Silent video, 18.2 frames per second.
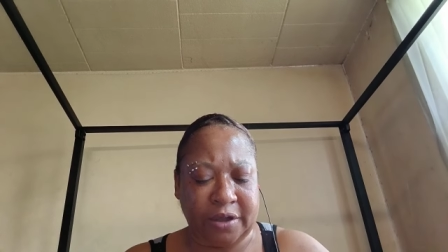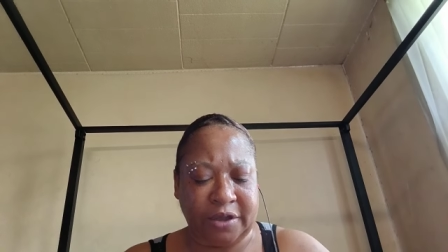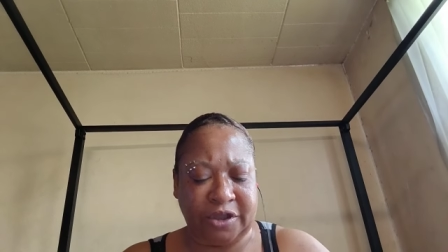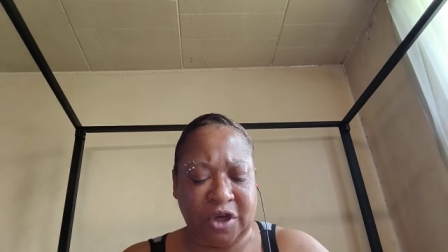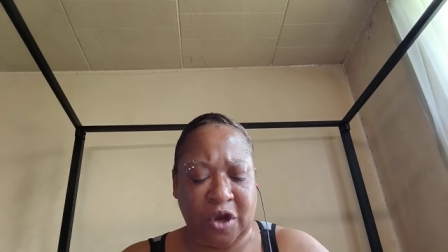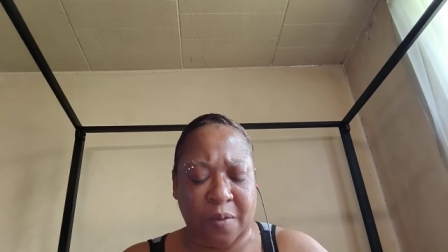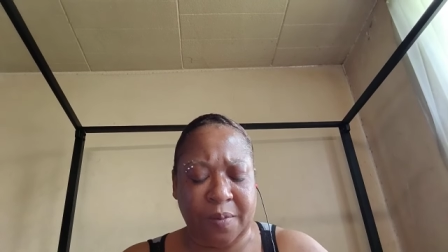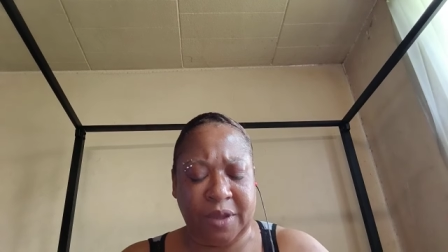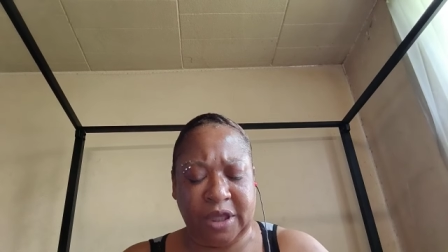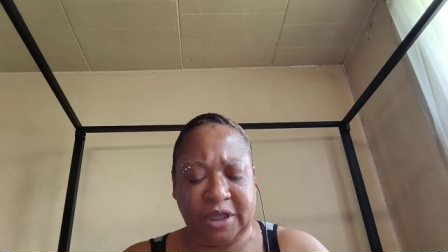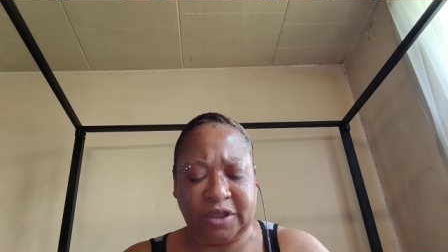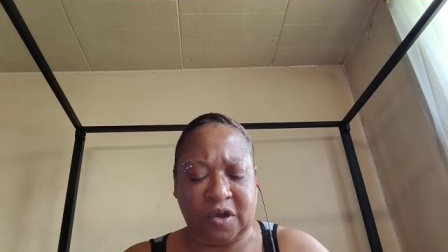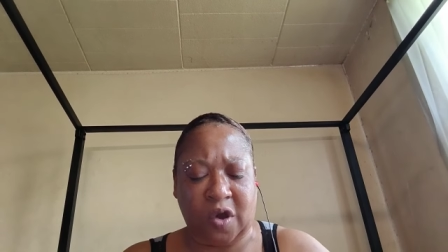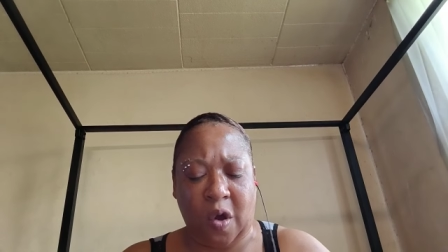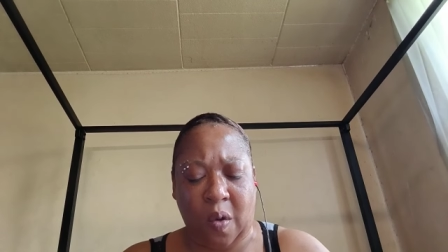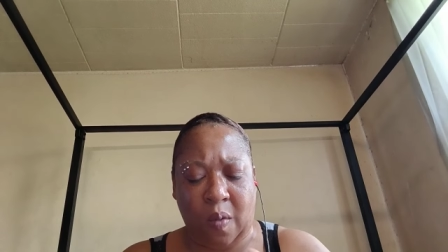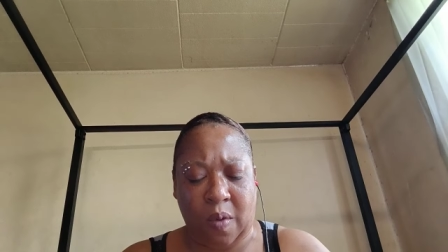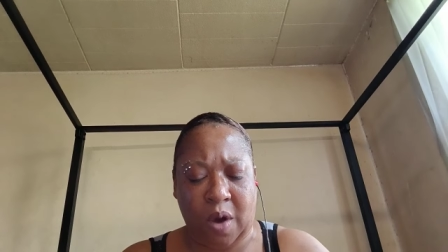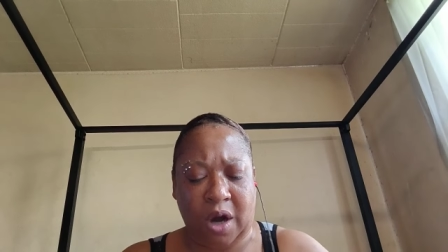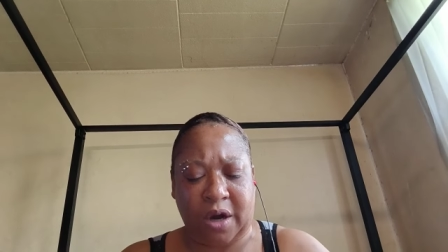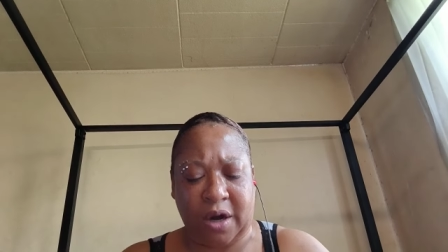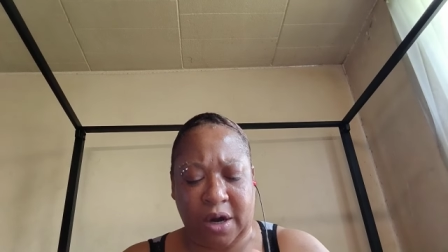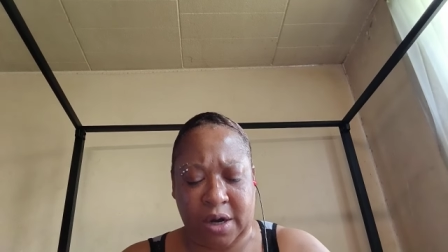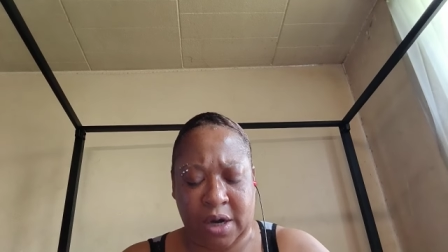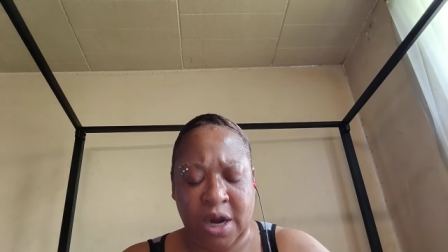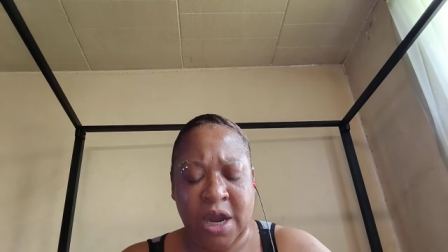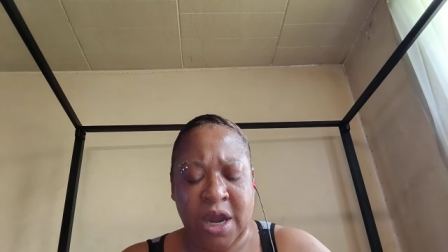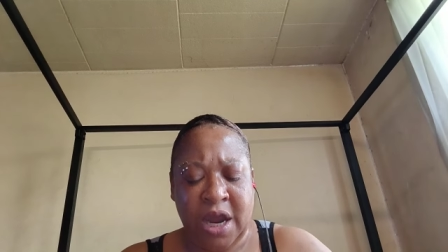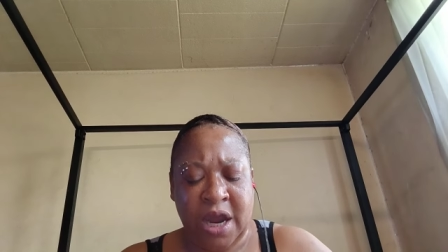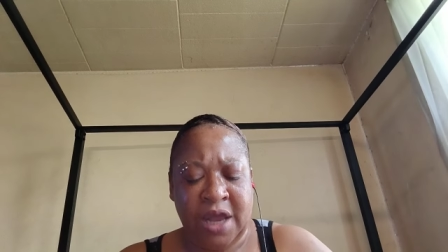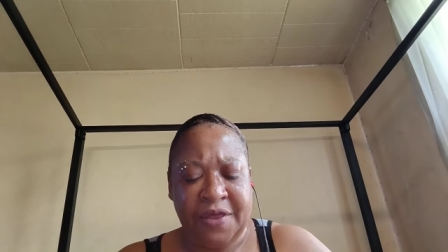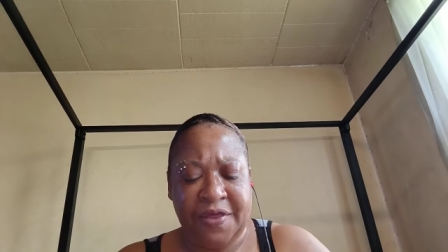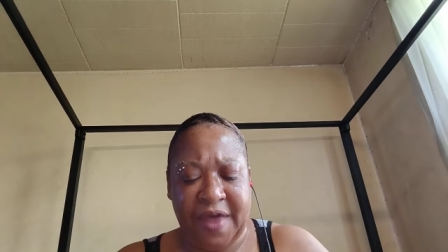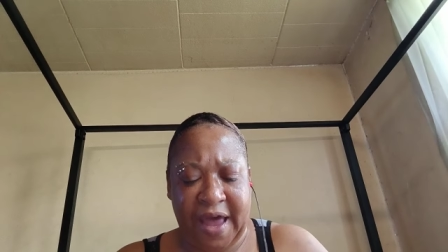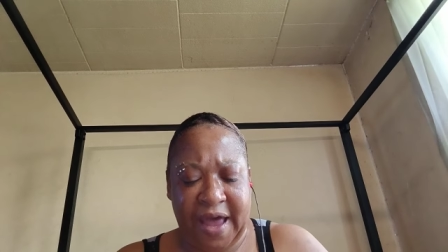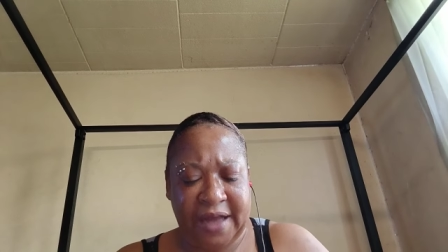Show me this coworker
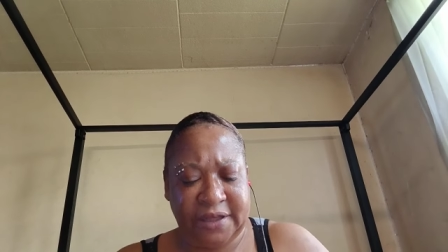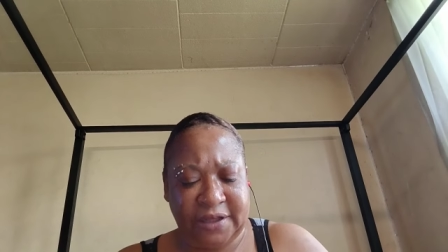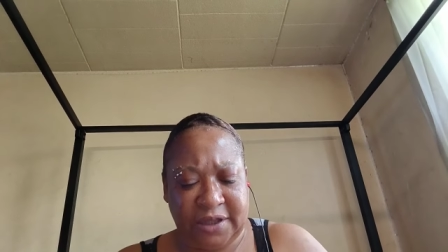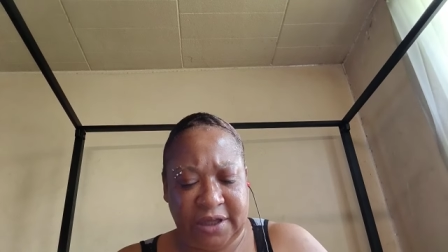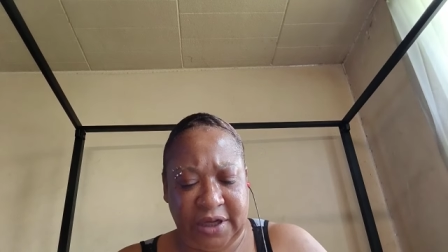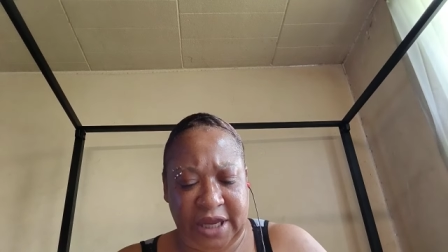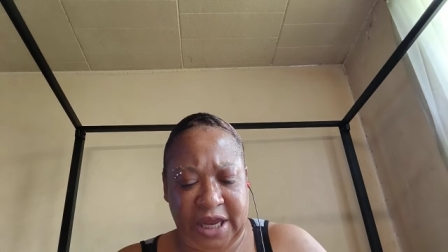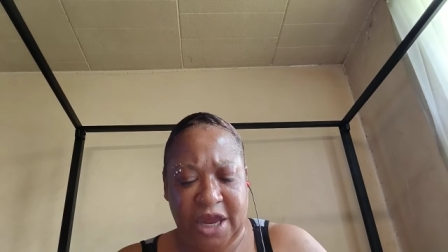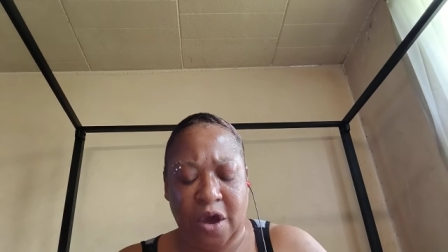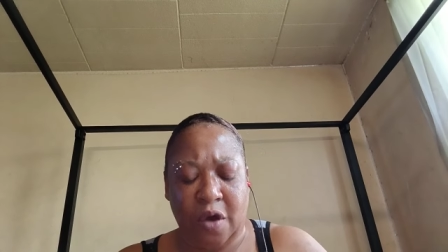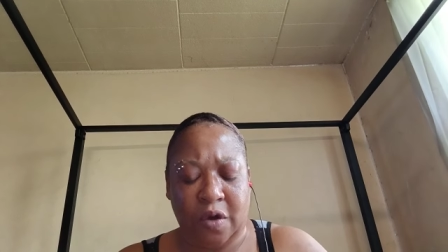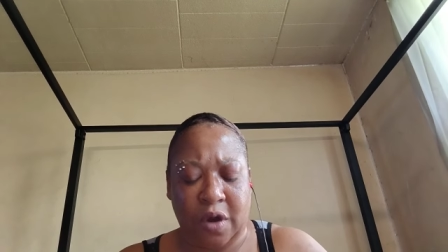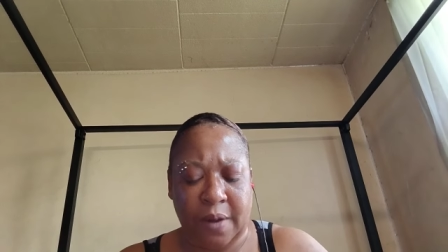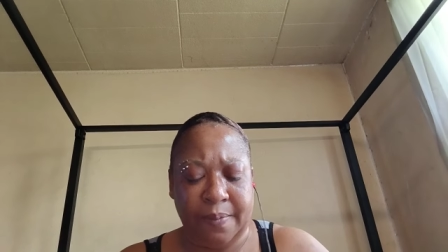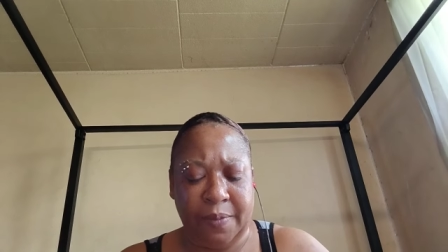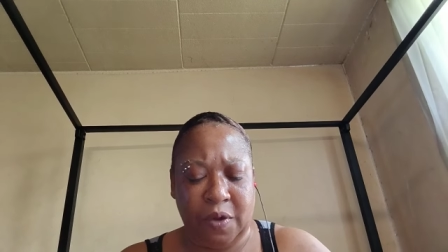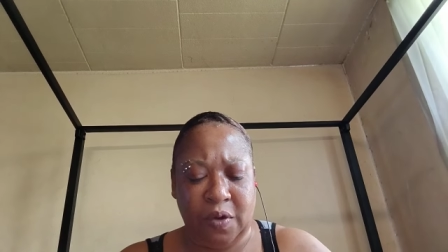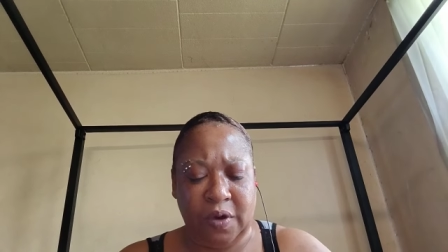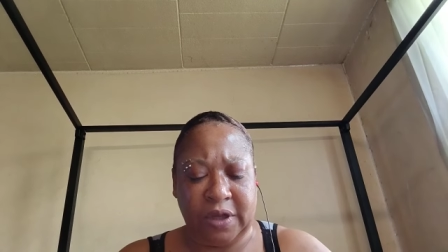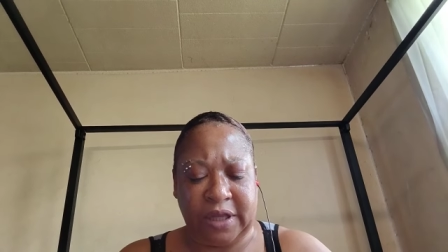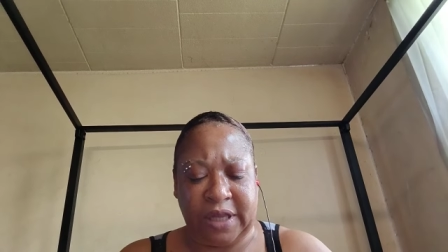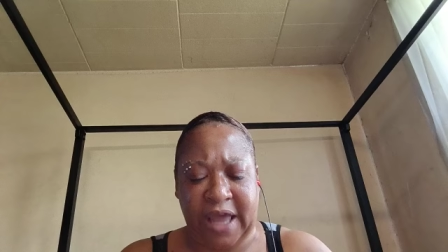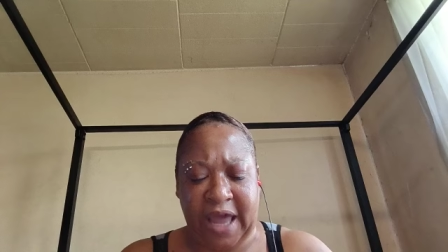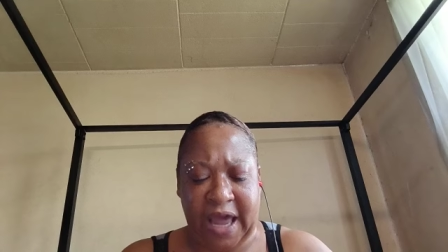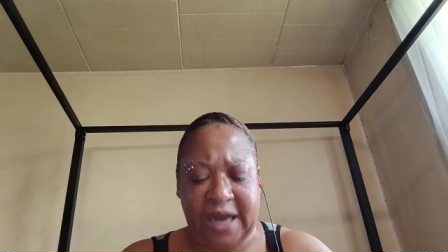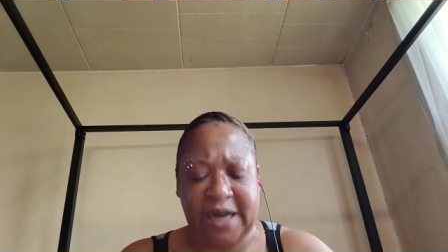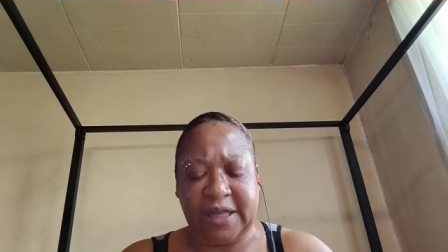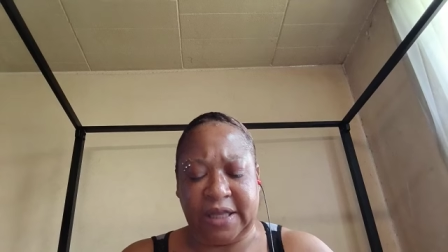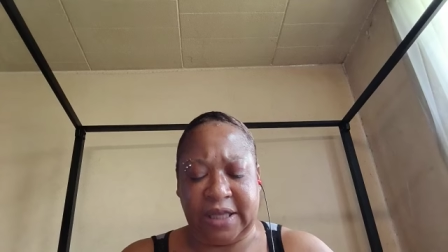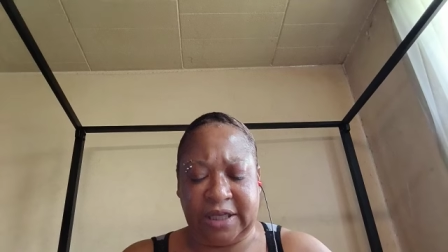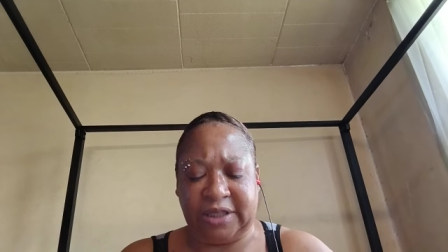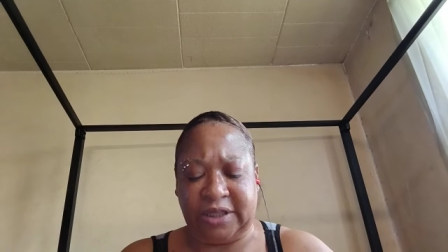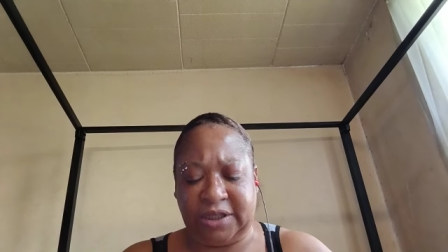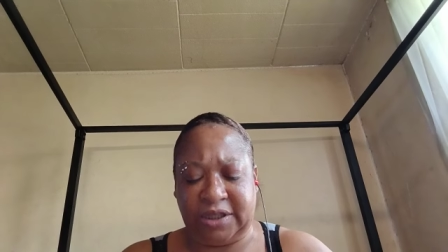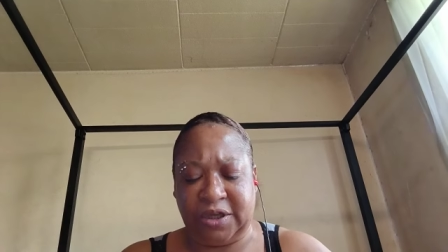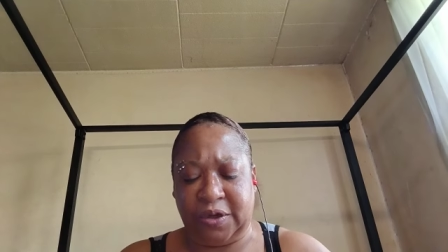that Leo communicated
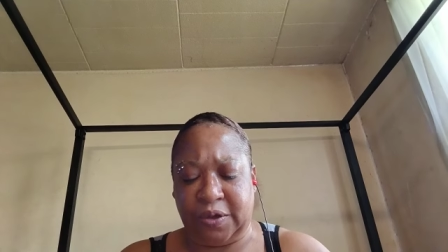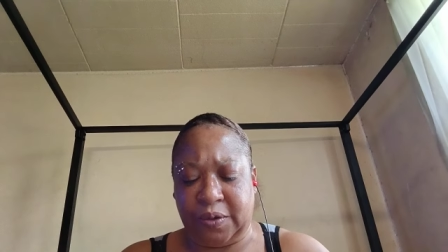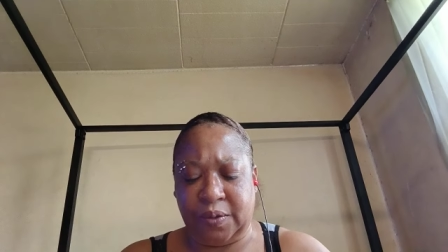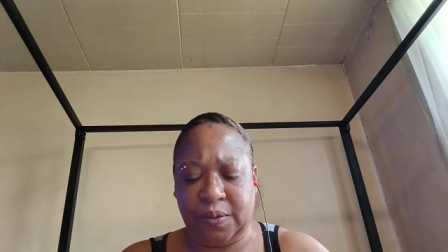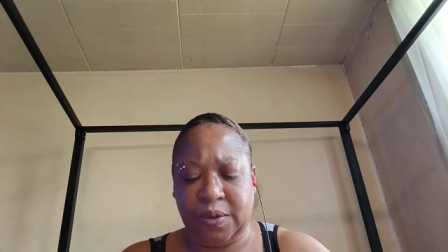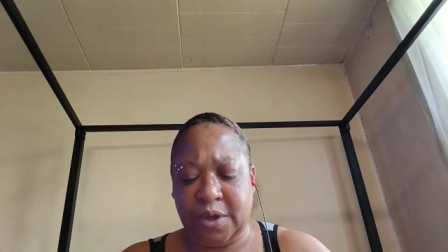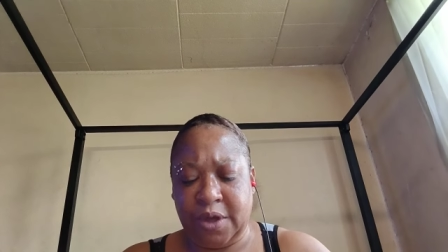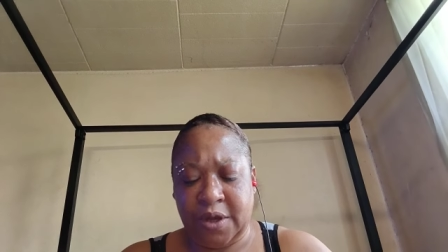this to.